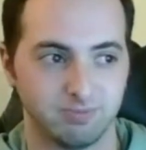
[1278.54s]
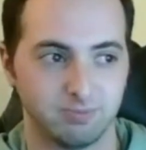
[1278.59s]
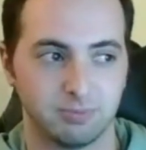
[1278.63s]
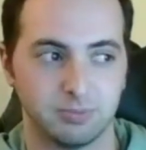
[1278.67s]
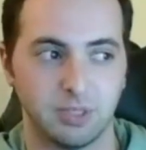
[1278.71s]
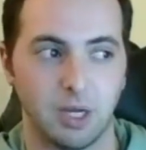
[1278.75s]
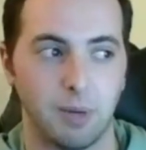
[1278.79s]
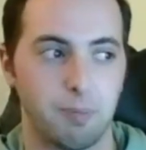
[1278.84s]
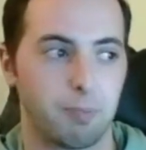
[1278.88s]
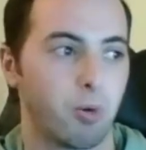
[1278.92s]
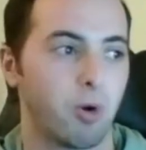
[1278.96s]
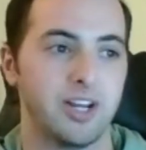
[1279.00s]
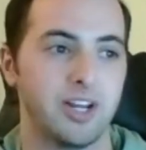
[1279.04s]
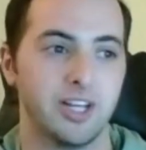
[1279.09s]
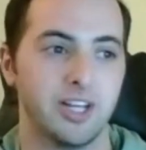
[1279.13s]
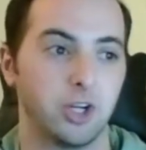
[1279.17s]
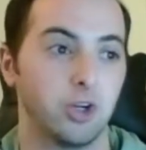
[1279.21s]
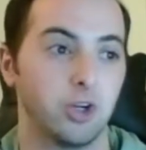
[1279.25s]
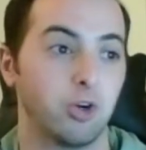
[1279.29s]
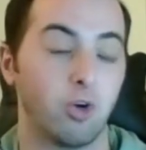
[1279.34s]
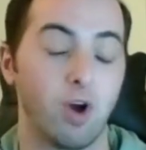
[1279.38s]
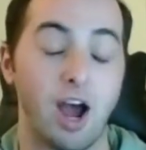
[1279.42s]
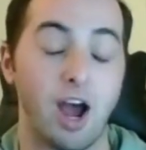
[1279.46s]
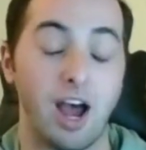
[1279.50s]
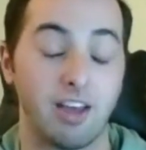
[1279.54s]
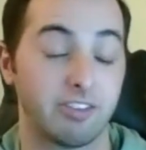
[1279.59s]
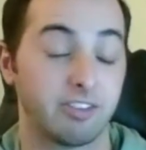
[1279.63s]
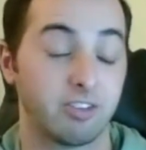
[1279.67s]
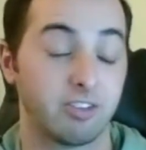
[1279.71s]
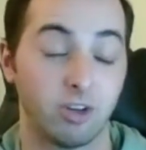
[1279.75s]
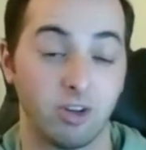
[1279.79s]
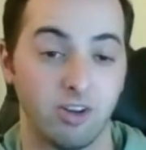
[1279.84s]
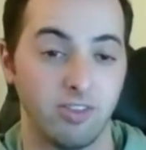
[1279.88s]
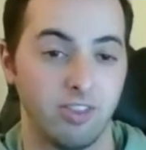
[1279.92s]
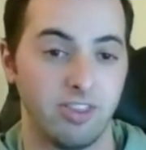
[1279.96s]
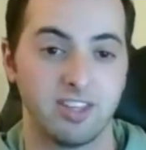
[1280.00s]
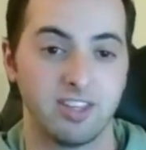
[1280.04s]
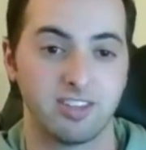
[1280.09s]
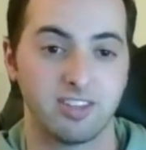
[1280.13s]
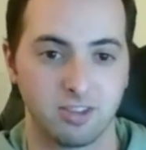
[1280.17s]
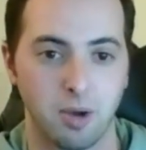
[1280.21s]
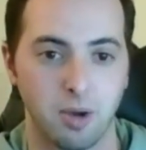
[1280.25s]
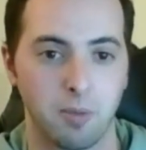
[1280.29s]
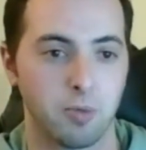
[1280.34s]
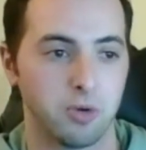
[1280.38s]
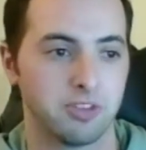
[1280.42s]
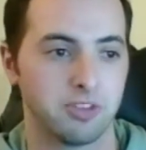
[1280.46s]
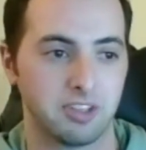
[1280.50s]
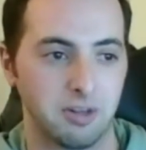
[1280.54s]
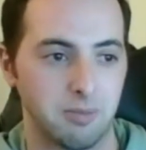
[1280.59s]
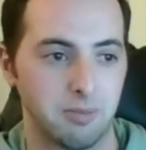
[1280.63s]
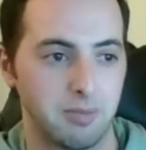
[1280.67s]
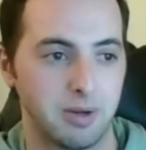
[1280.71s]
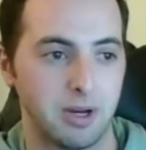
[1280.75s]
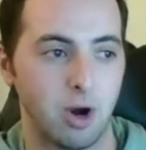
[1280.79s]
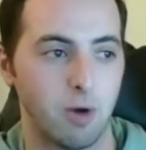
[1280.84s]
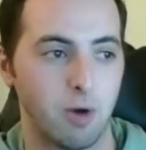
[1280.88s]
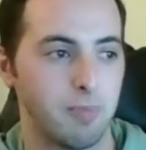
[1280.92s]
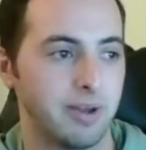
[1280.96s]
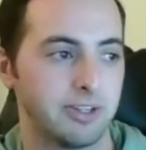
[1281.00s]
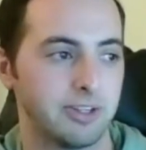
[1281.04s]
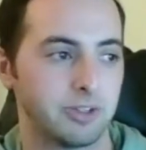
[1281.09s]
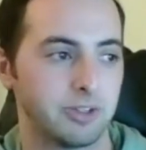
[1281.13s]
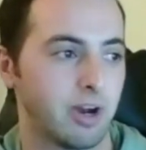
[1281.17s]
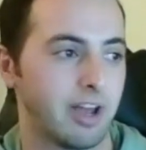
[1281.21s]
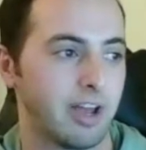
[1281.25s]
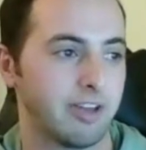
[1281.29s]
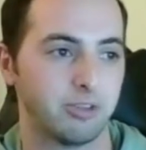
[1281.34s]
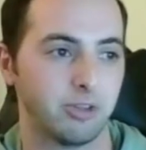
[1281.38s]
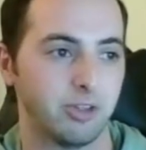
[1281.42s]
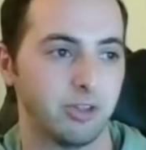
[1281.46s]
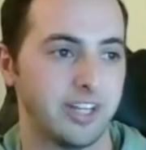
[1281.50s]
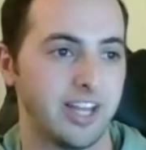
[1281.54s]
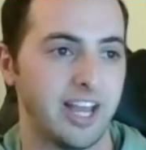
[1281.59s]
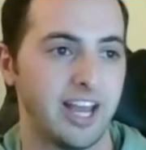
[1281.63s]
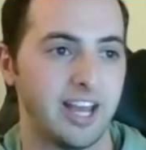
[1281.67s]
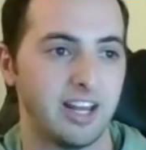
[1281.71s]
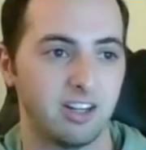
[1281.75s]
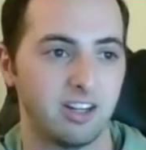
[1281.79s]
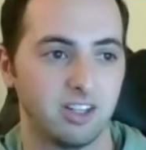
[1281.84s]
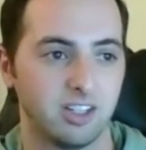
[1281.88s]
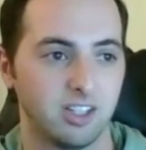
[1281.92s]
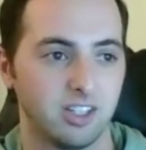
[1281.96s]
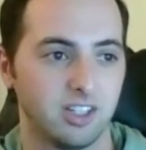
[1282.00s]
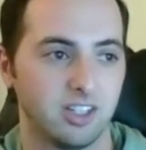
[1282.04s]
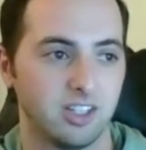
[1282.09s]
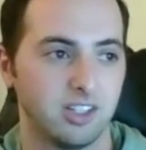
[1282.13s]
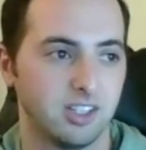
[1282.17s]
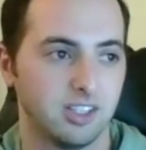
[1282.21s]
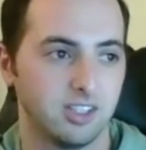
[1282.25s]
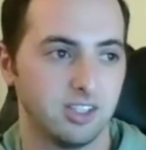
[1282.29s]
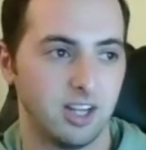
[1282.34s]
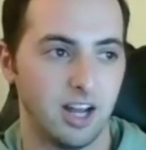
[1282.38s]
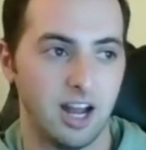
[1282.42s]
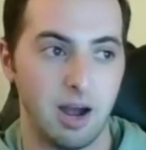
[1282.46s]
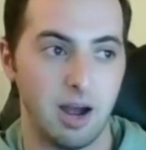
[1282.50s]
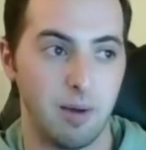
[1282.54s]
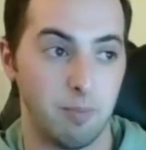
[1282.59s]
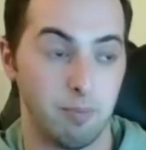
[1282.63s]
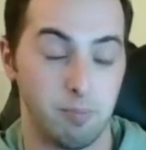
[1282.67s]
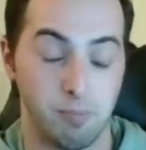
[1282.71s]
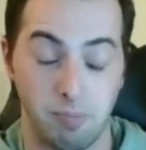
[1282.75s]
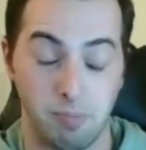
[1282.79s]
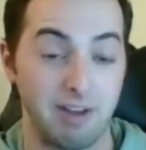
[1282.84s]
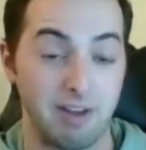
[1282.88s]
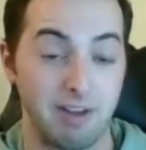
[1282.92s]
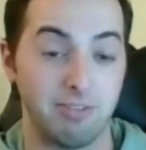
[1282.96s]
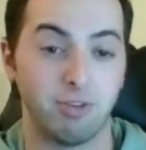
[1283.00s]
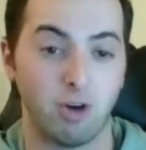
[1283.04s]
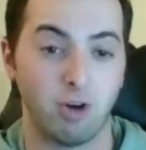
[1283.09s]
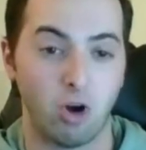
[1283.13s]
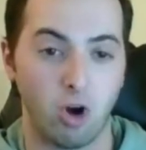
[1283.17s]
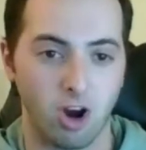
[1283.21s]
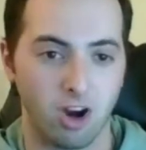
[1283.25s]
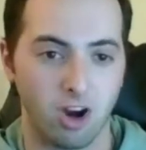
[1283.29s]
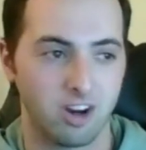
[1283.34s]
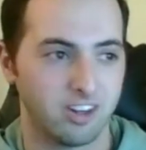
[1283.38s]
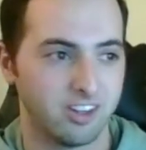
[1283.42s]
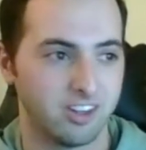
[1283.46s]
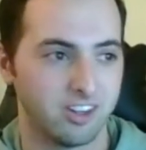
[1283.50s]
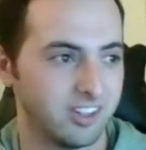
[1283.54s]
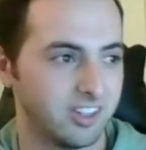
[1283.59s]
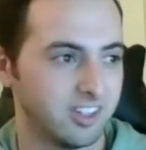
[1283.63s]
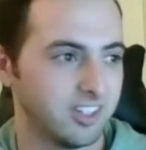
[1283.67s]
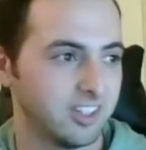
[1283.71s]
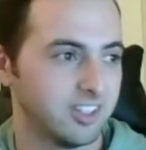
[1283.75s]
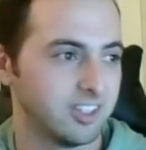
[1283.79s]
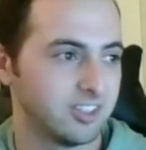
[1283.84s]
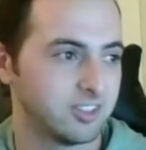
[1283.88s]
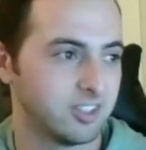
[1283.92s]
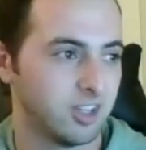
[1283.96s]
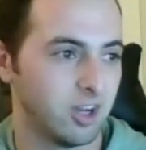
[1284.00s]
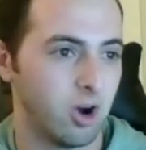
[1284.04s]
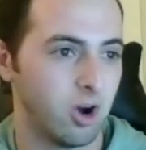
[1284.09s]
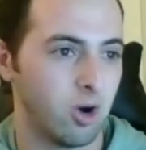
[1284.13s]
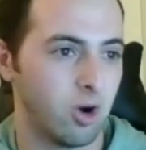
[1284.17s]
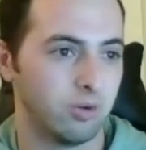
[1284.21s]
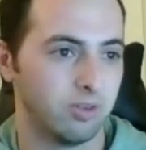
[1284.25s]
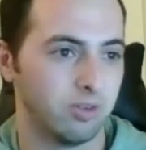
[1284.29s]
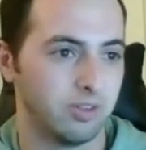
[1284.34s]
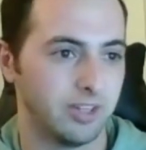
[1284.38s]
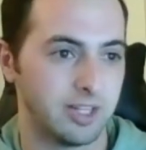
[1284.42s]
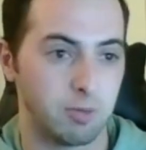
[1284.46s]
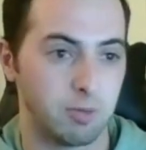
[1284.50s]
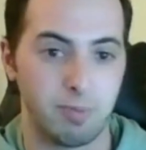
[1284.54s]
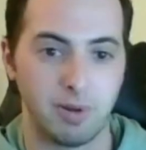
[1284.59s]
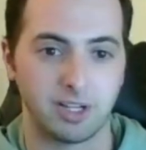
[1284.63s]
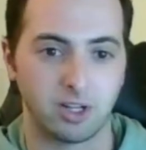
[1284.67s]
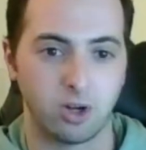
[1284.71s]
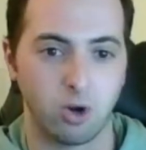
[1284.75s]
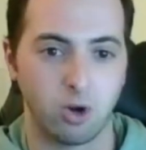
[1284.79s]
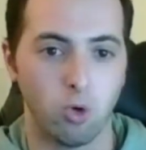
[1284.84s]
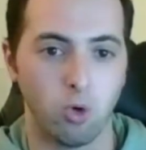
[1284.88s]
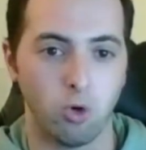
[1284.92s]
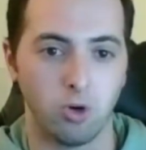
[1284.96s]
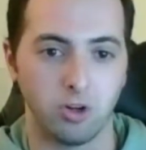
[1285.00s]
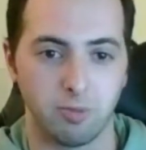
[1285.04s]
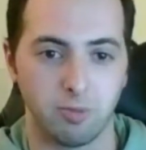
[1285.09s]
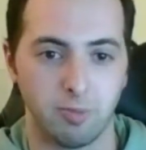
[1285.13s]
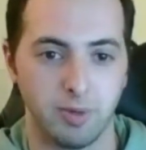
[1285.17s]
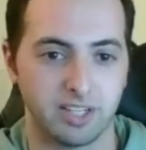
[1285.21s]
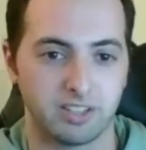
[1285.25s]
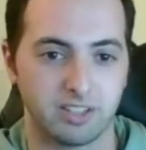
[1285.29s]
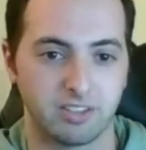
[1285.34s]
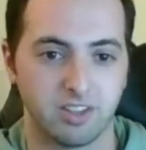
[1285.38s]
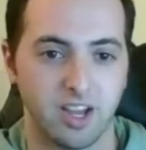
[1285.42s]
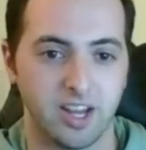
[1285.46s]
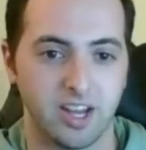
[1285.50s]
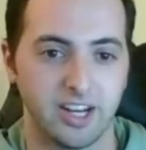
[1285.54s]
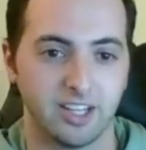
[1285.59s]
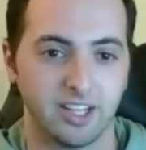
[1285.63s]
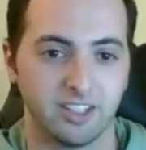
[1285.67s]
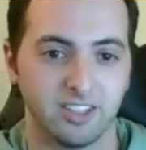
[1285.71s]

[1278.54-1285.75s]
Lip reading: a pretty good roster. And this summer is going to be our best roster yet, by far. So it's been cool. It's been exciting.